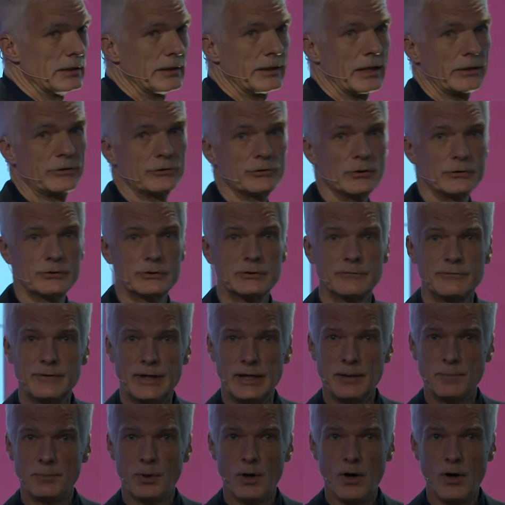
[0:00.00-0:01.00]
that's also very
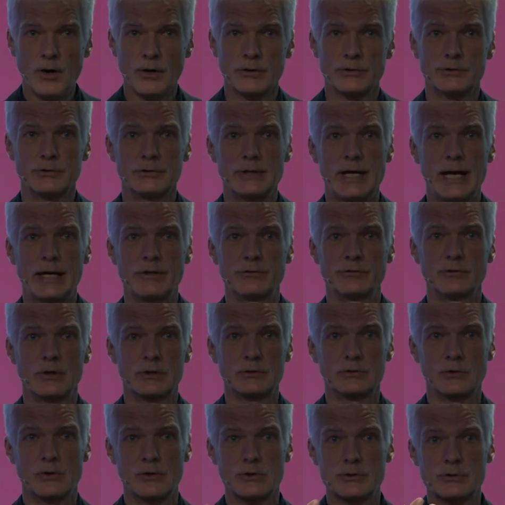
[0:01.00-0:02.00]
important. Today is not
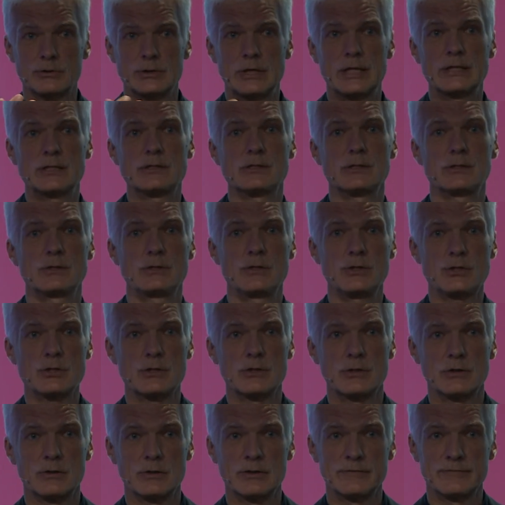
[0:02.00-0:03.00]
going to an institution or
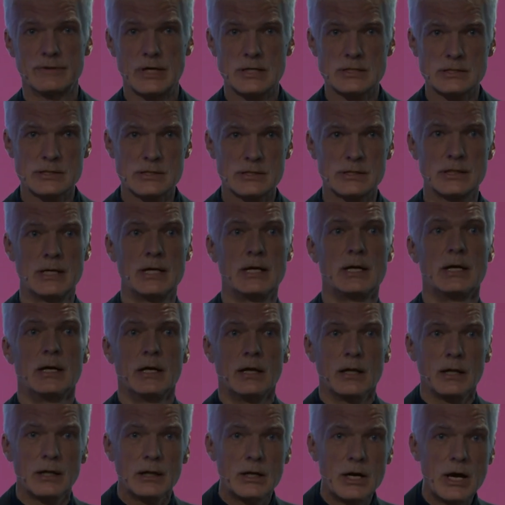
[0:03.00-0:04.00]
university.
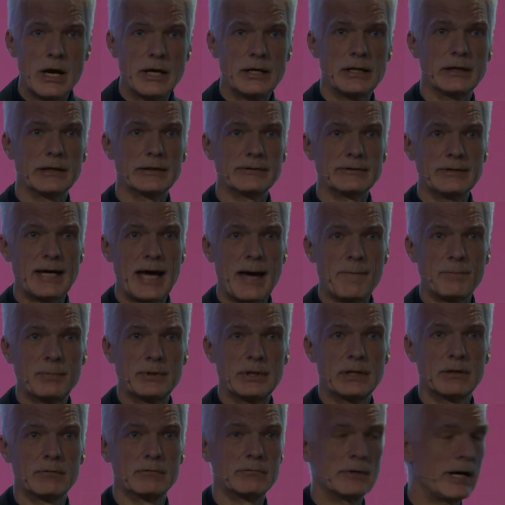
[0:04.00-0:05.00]
Learning is
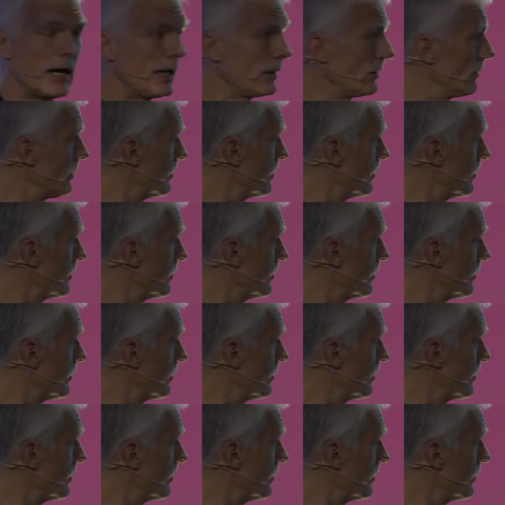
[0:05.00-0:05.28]
happening where you